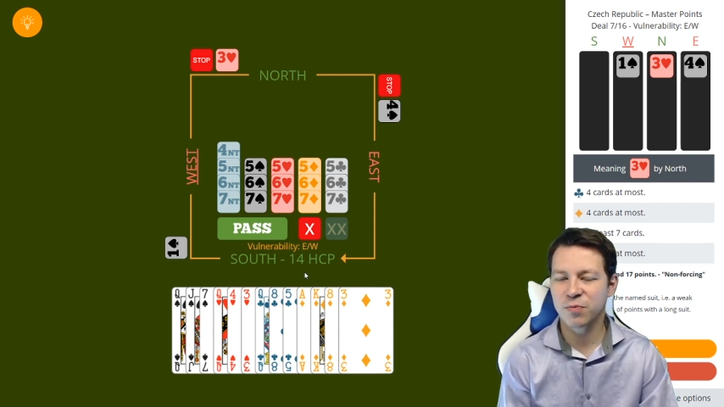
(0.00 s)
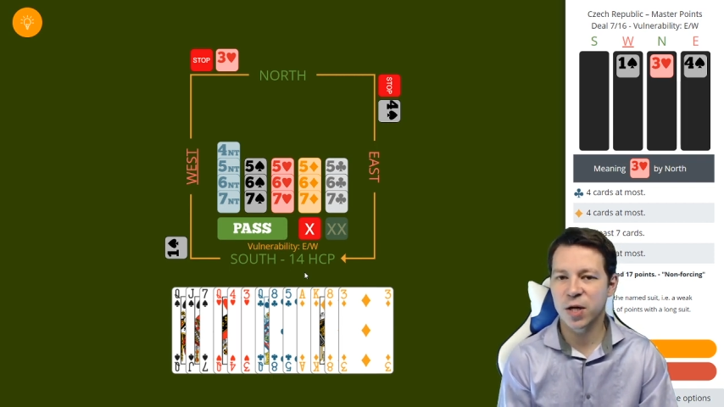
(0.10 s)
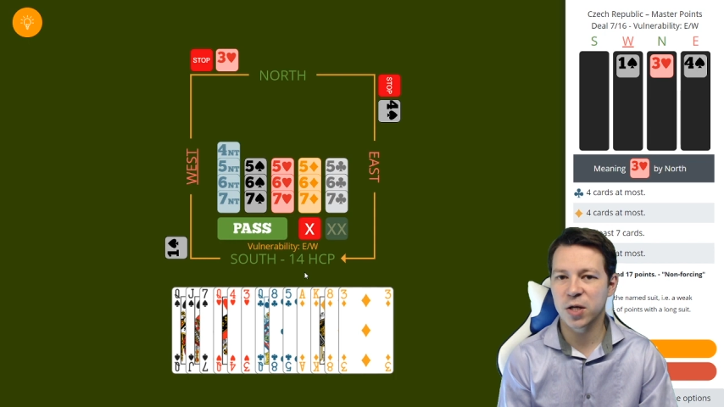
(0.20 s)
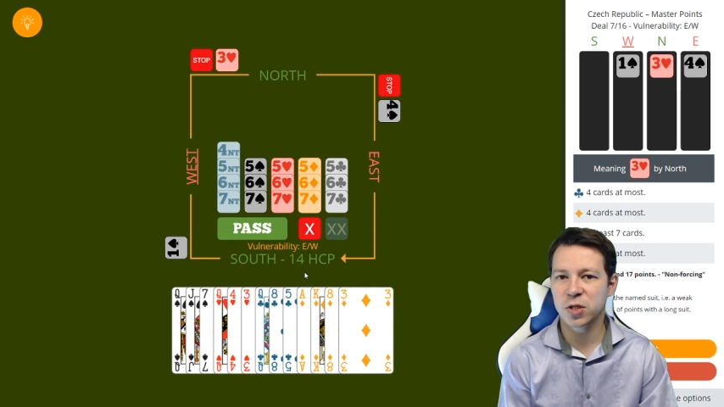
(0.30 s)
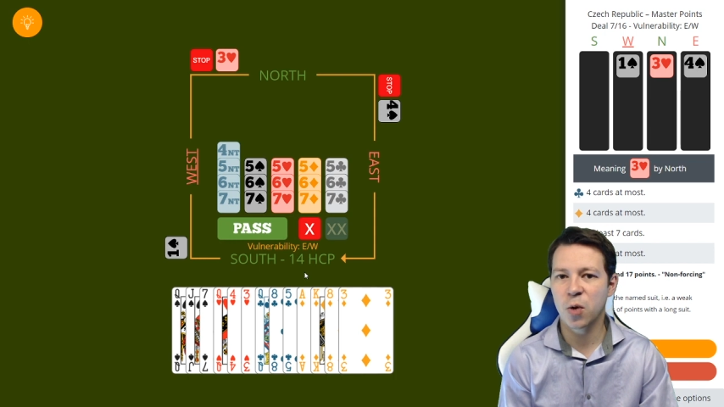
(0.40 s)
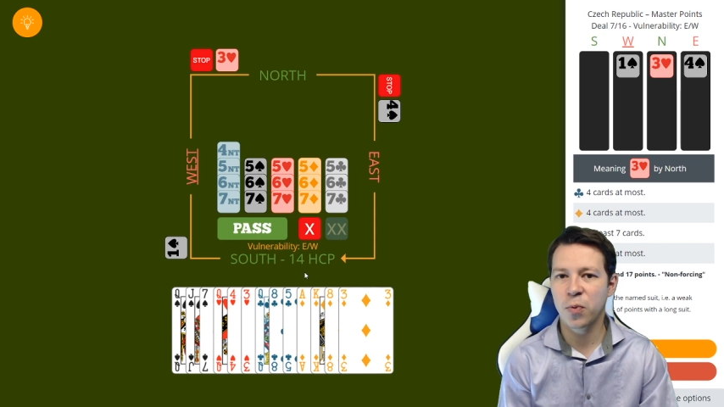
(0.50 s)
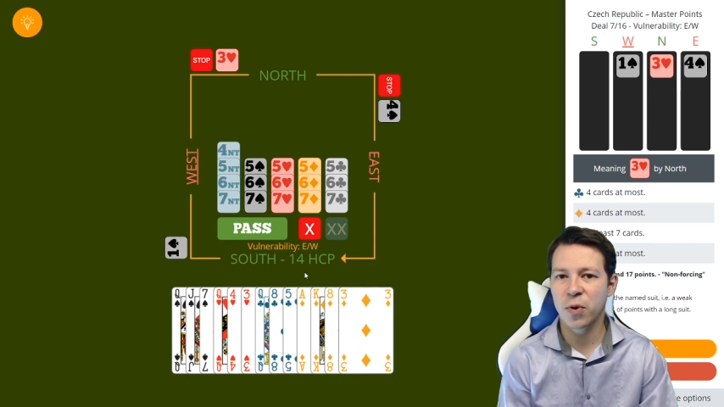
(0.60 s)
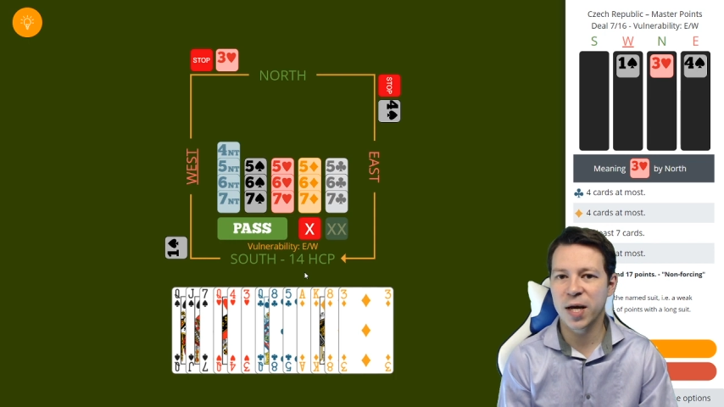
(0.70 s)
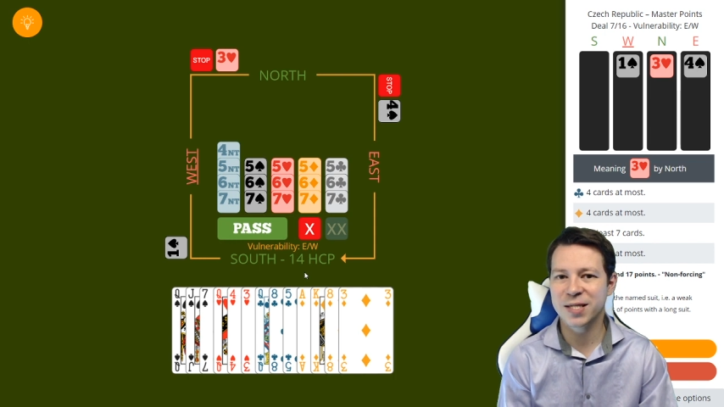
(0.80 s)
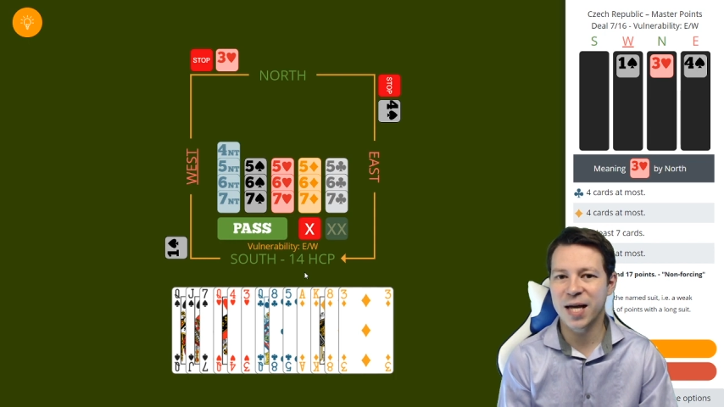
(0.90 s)
because
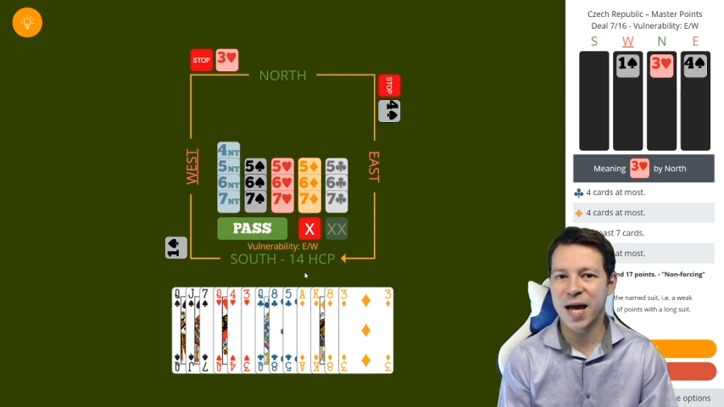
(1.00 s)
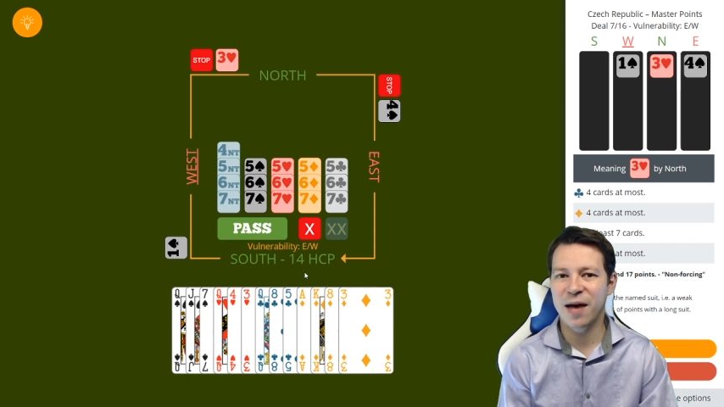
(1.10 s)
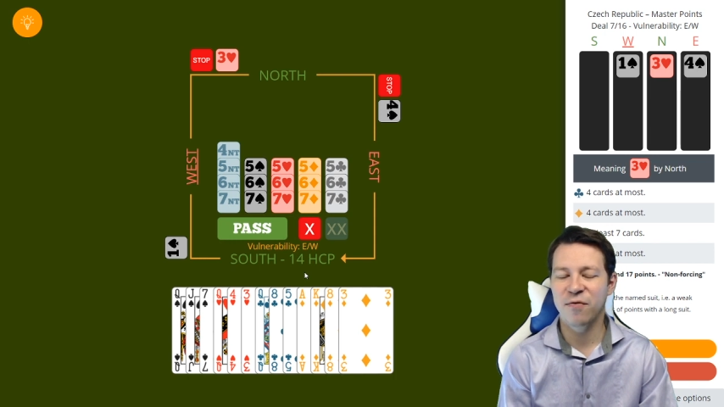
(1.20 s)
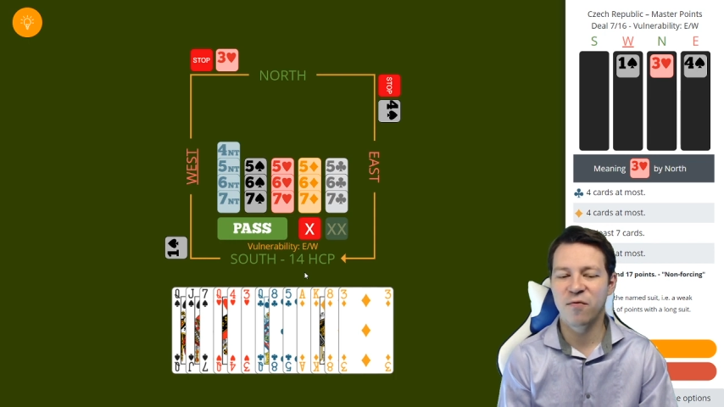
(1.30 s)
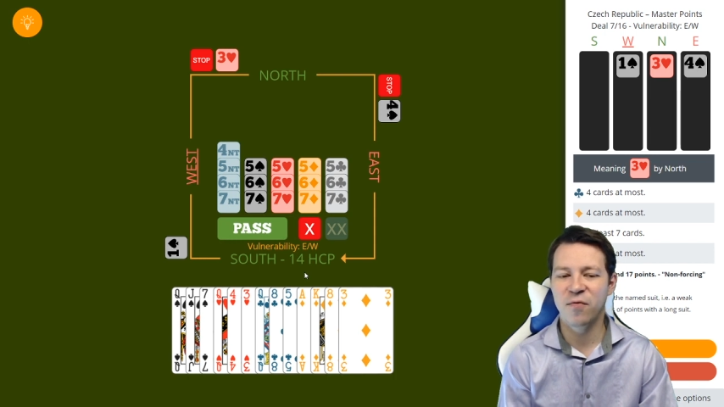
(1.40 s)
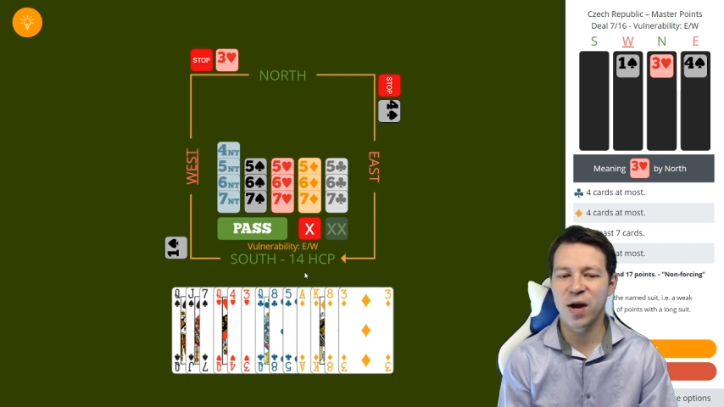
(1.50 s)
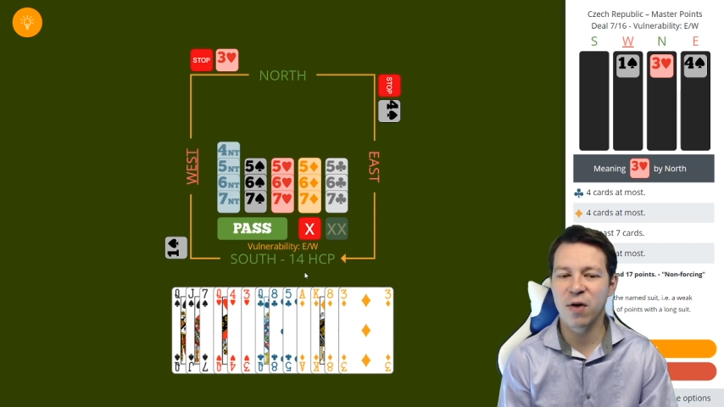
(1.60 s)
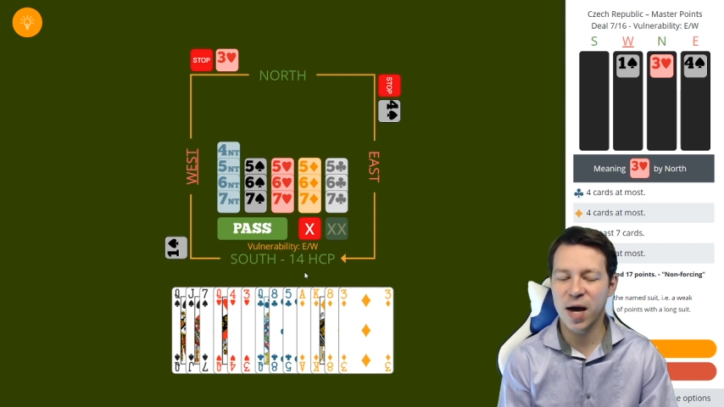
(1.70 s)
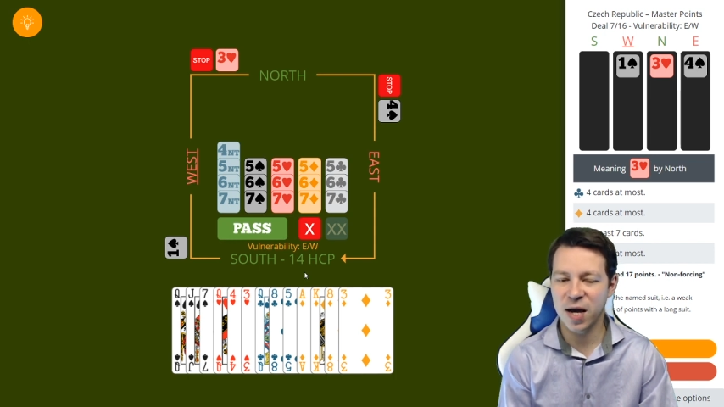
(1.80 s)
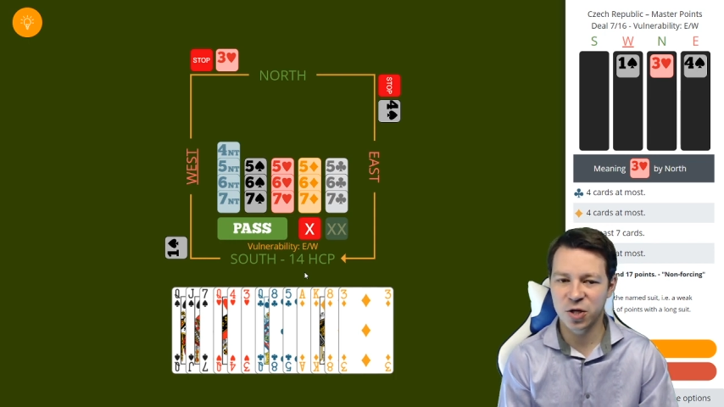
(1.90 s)
opponents have a
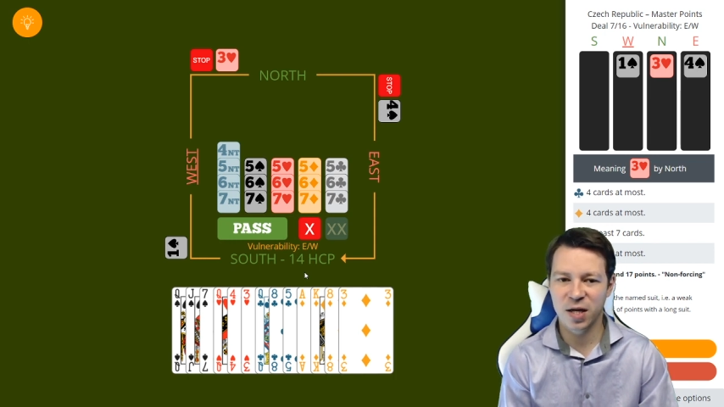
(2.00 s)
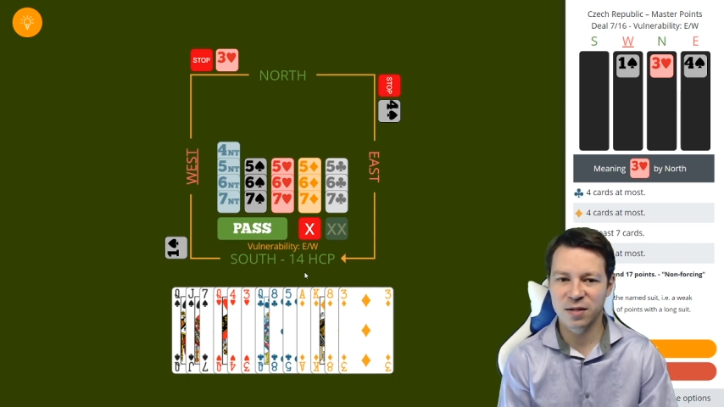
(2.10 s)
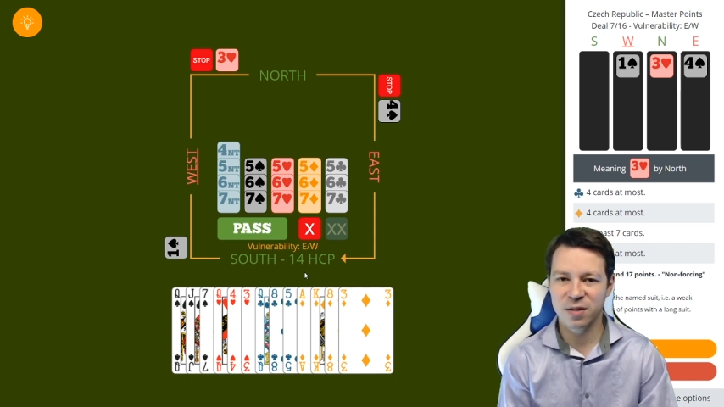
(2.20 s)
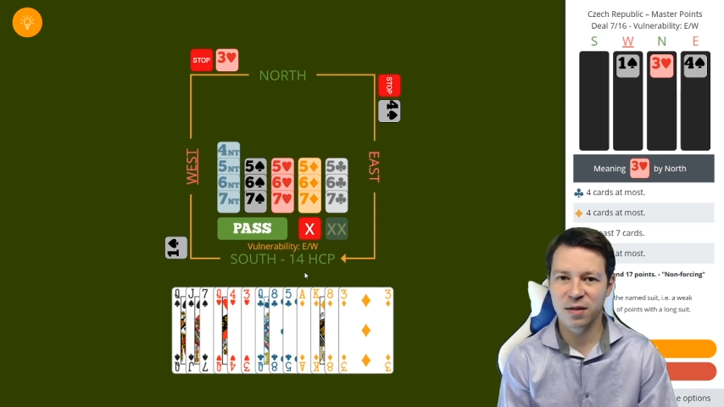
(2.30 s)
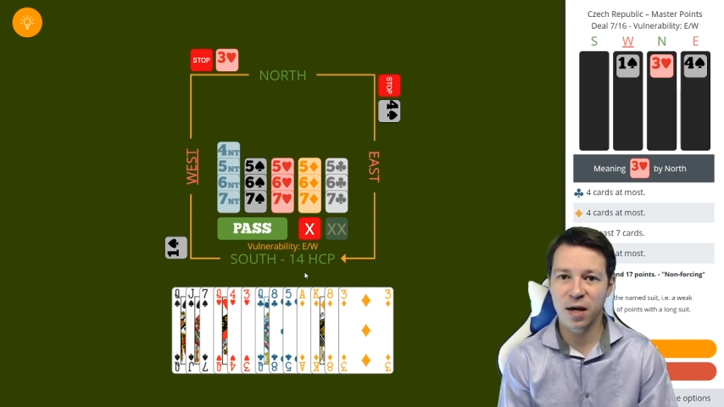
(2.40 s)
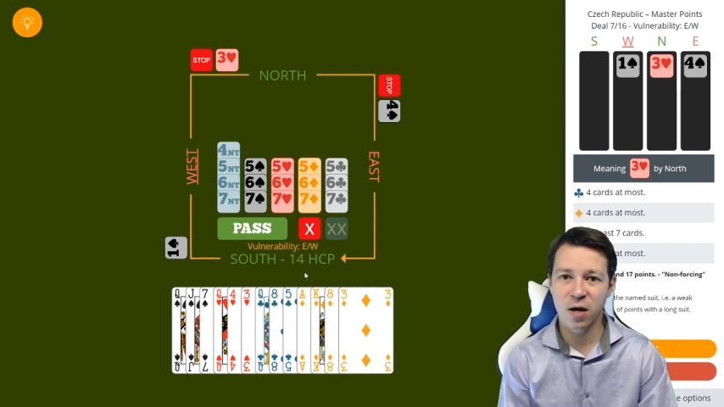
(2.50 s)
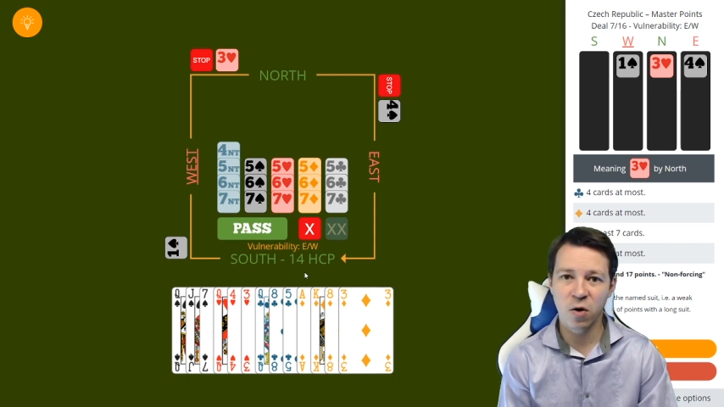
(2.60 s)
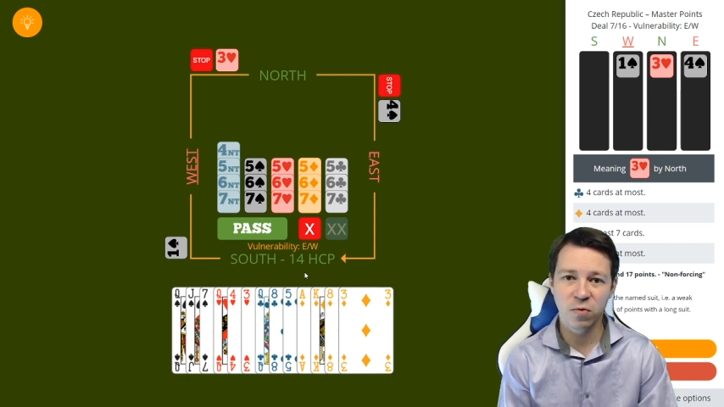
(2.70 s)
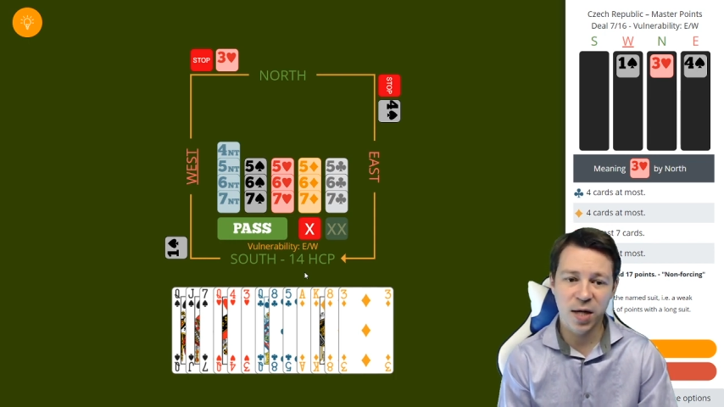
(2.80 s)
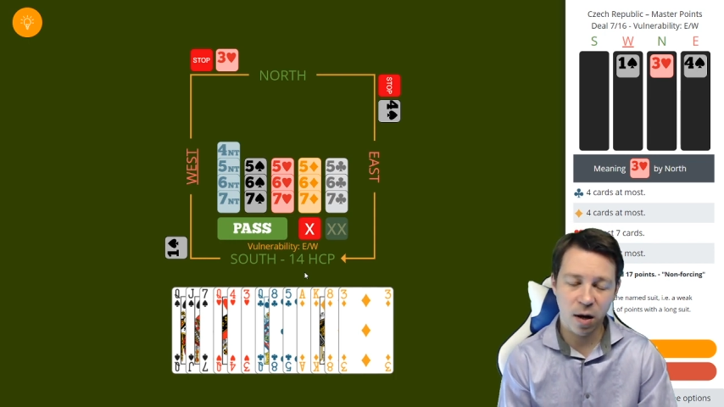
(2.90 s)
very high chance that they
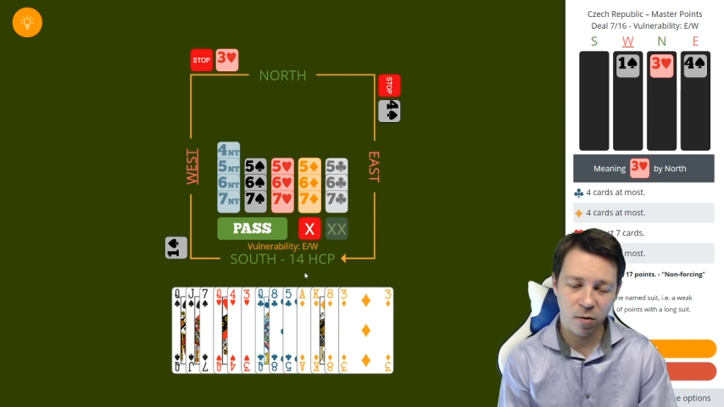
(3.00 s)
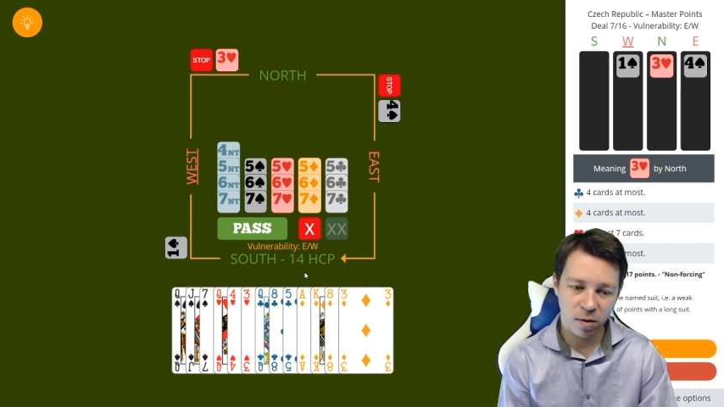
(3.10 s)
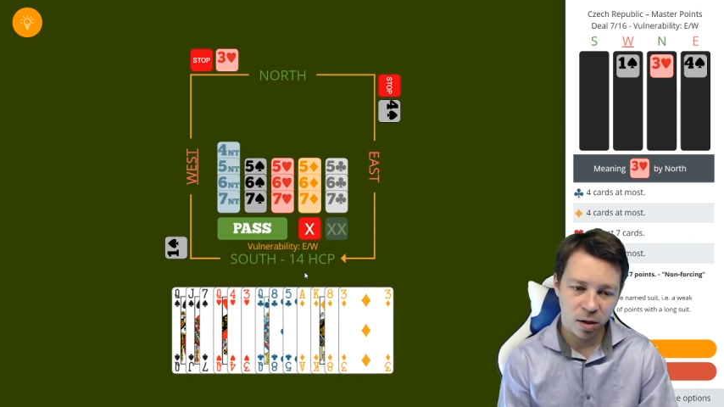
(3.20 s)
go down.